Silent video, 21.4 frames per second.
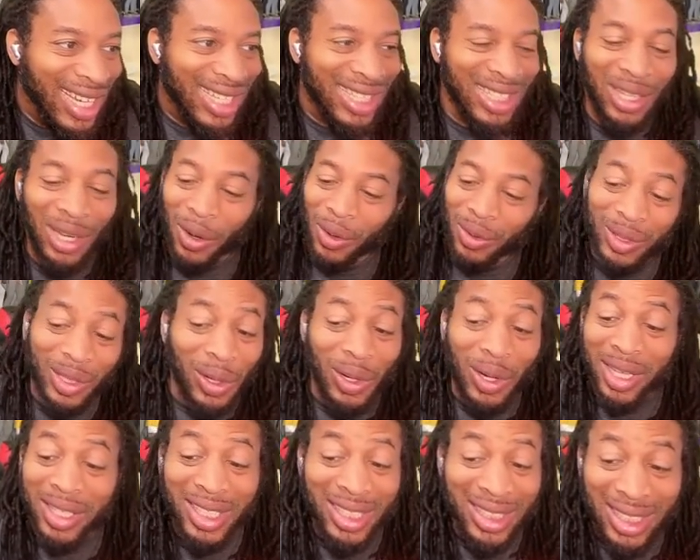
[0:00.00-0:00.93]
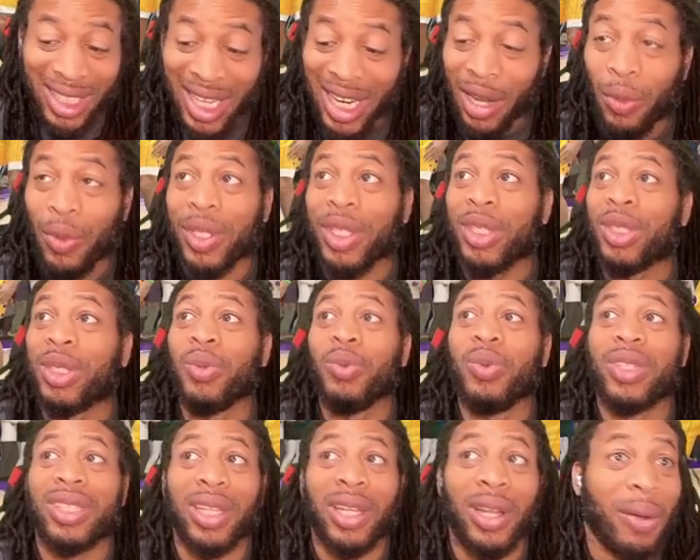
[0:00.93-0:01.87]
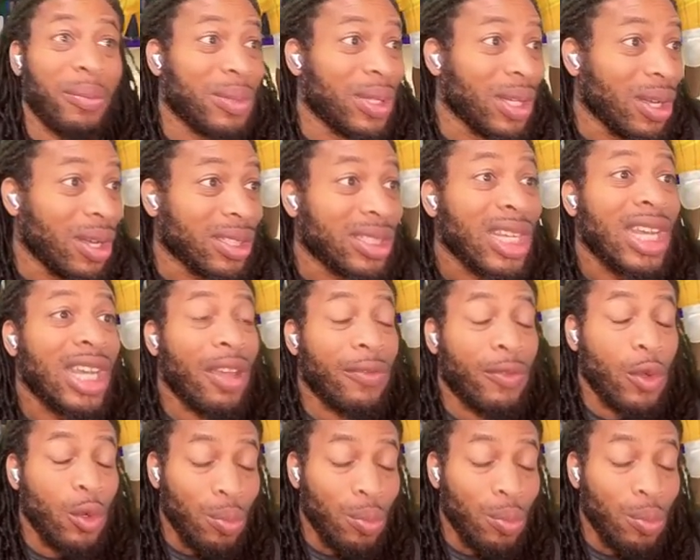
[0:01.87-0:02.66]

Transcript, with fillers: don't don't understand what the shooting slump does. If you